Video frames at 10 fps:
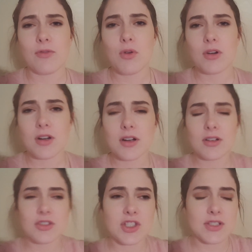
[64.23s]
for
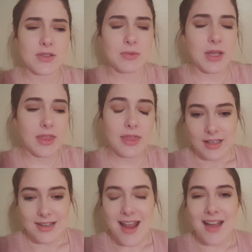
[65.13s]
her just with
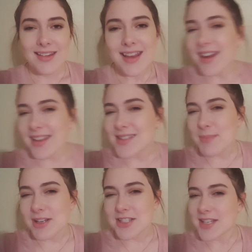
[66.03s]
not getting as
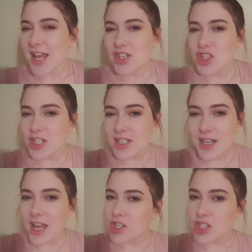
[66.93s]
much
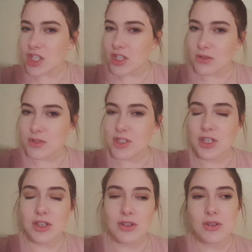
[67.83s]
attention as she used
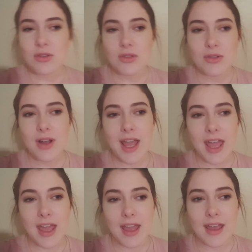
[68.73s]
to
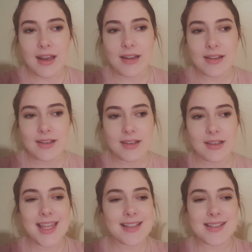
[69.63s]
and
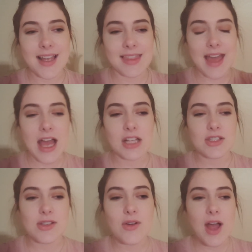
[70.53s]
things like that.
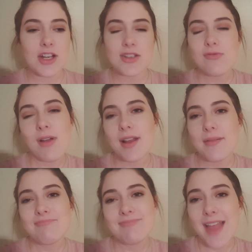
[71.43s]
So I just want
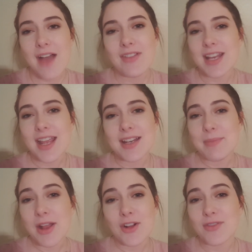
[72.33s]
to have a day to
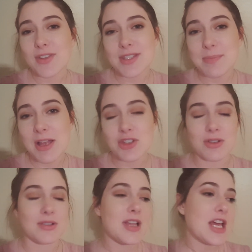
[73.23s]
make her feel special.